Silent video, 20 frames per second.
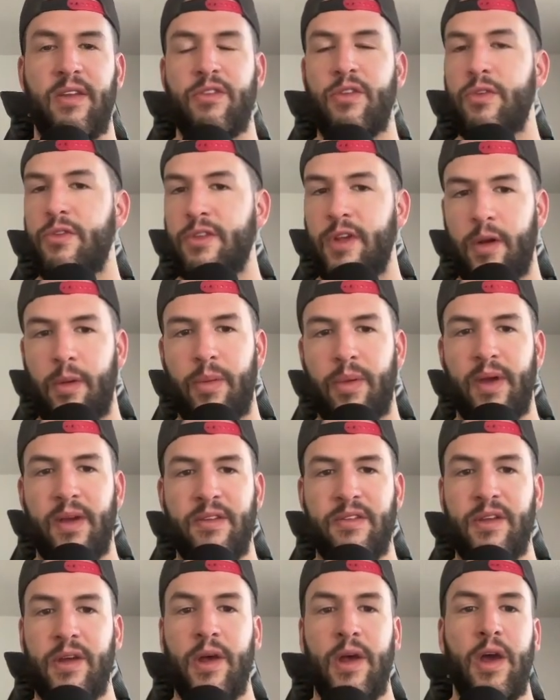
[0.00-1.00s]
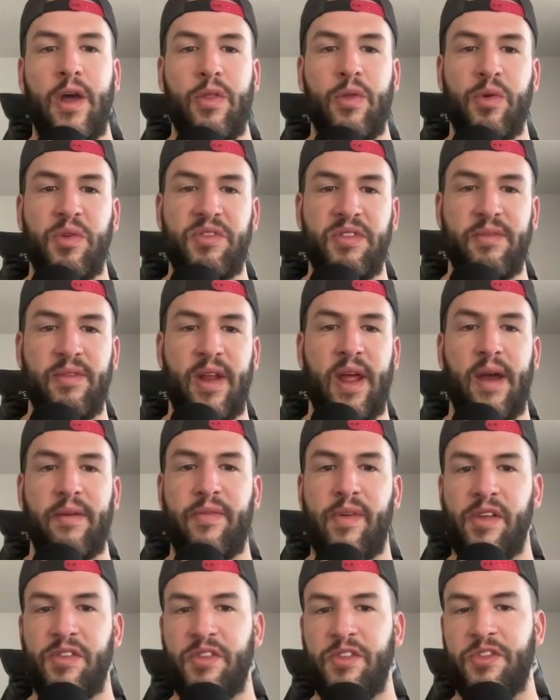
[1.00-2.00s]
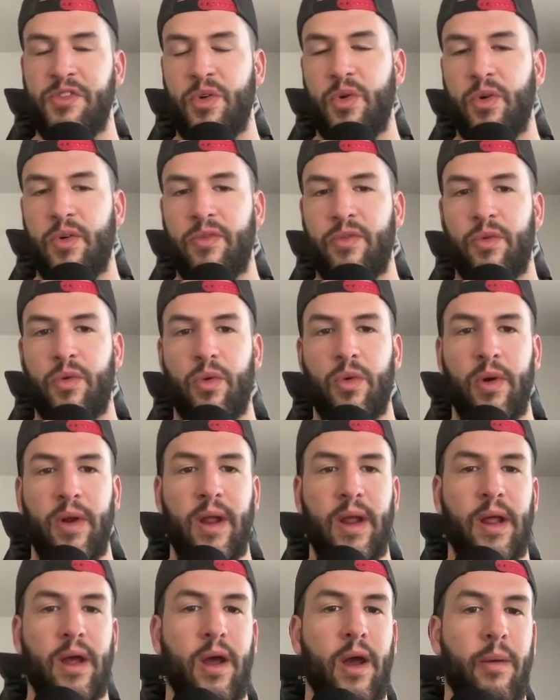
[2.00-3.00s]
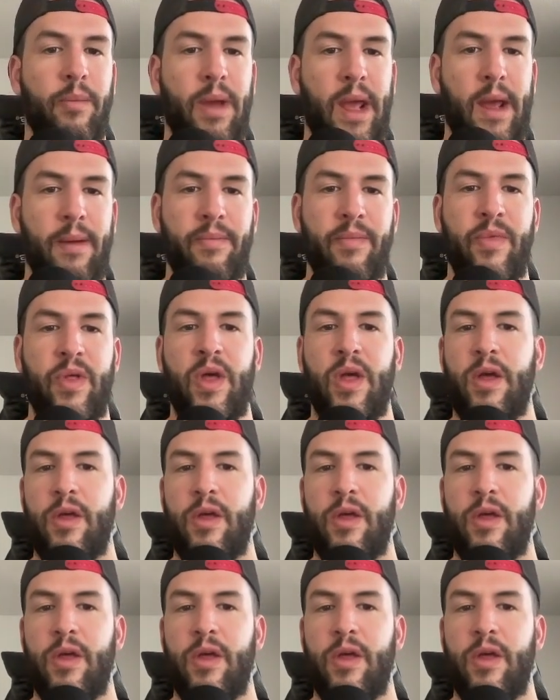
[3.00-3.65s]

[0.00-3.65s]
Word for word: Two center plays, thirty-seven and a half fantasy score for uh, Bam.